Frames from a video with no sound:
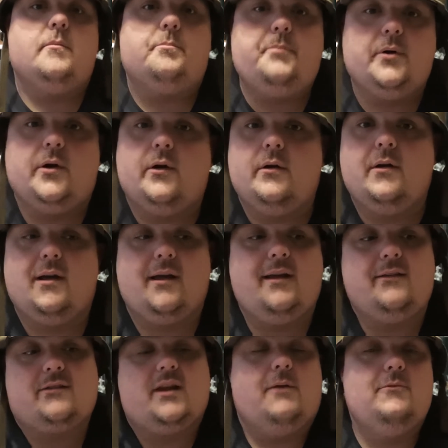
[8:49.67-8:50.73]
But
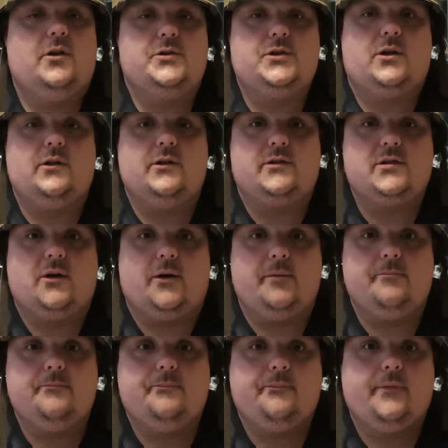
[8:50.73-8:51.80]
it seemed logical at the time.